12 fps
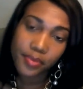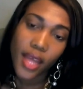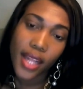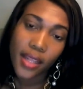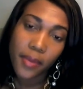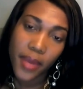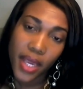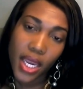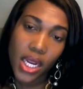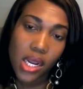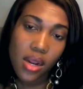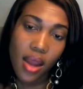At the
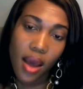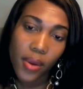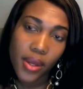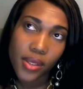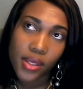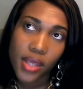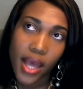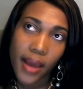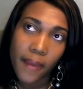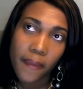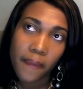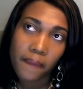beginning, I was
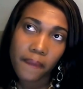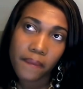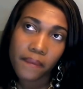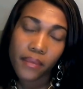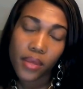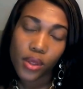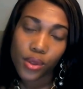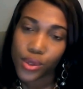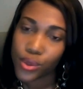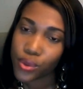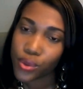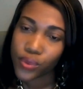
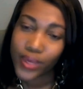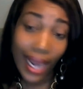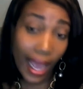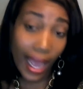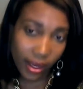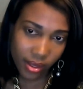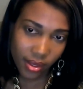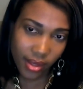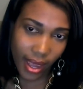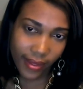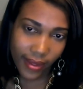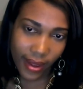to relax.
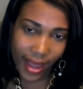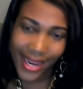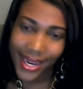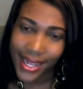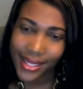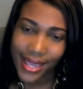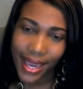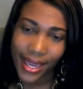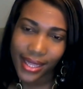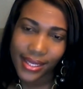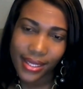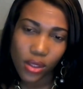I think I didn't take
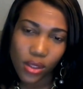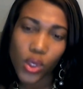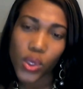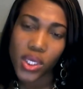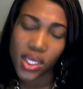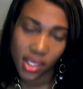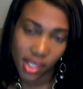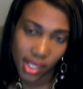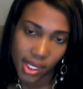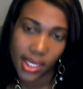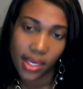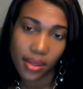it too
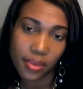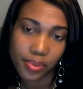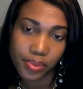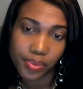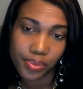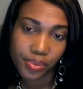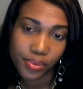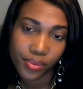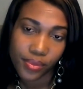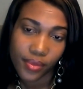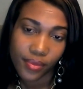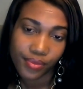seriously.
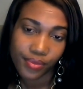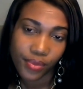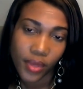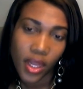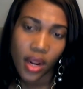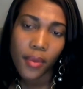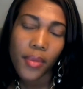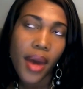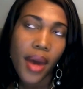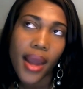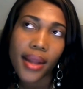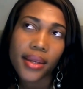You know,
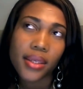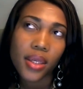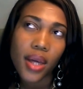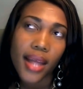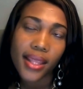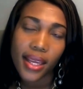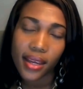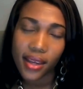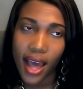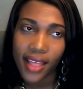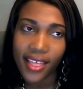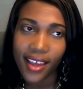I
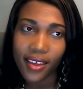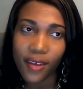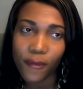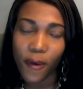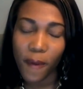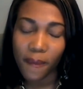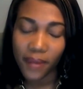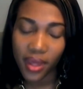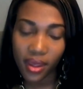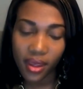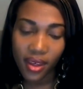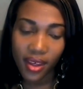think for me,
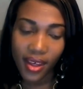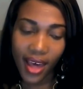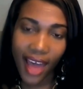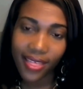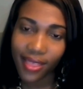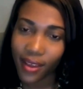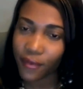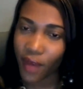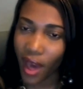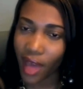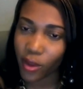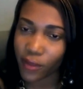
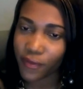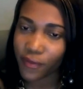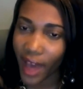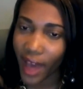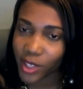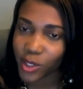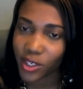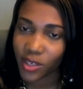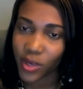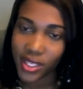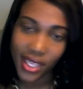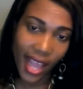I thought fashion
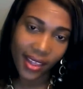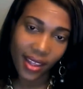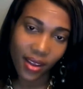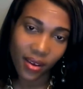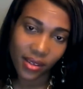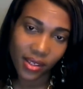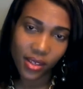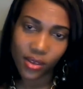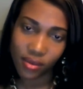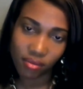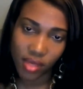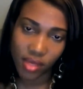was like the
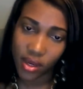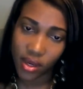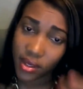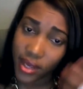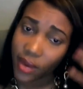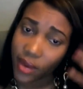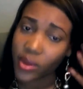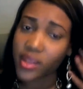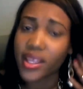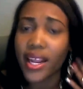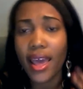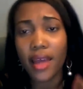other career
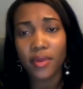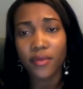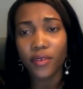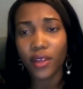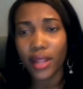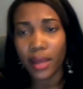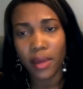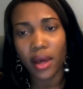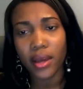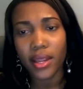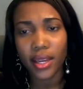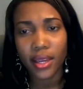that I had before, like
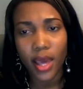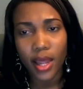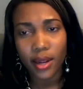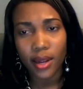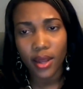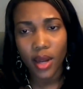marketing and